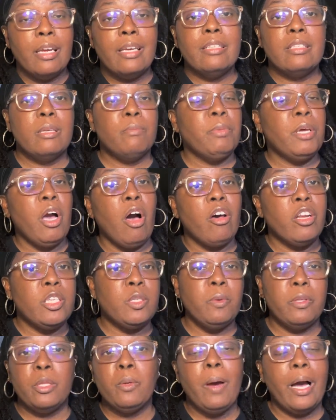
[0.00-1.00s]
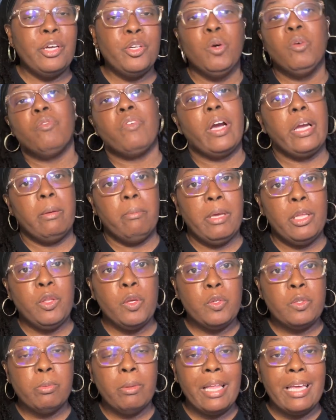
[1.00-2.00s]
And to be honest with you, I don't recommend
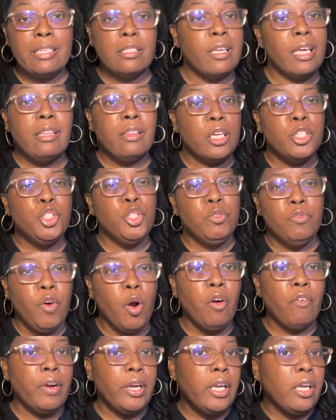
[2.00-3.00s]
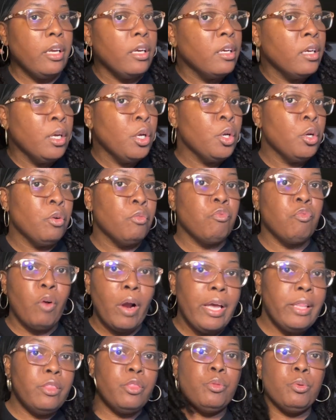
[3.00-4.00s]
those plans unless you've already
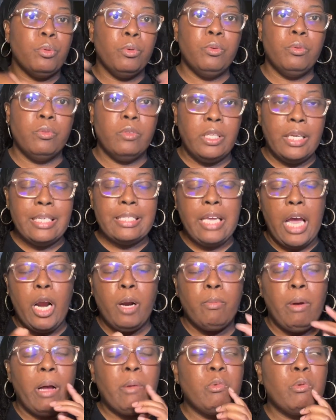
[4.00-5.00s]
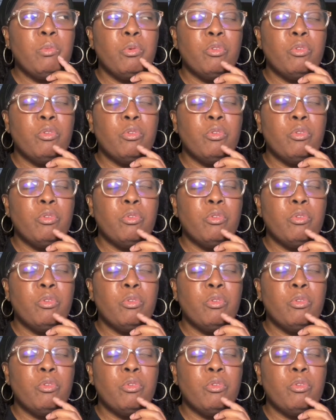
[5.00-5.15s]
read through the entire Bible